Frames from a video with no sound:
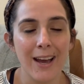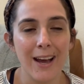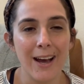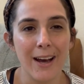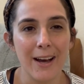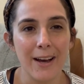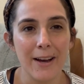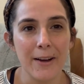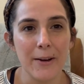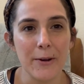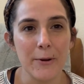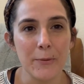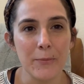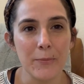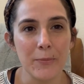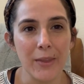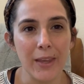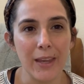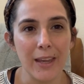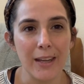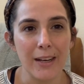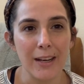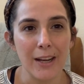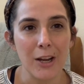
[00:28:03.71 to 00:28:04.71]

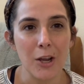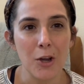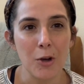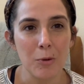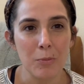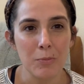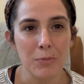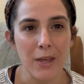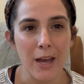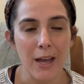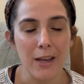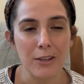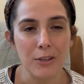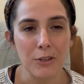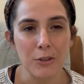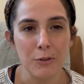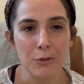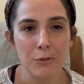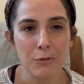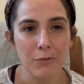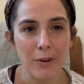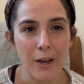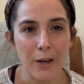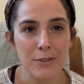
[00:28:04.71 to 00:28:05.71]
And I hope that
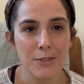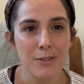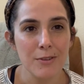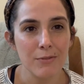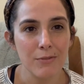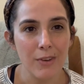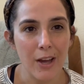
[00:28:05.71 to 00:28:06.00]
you found some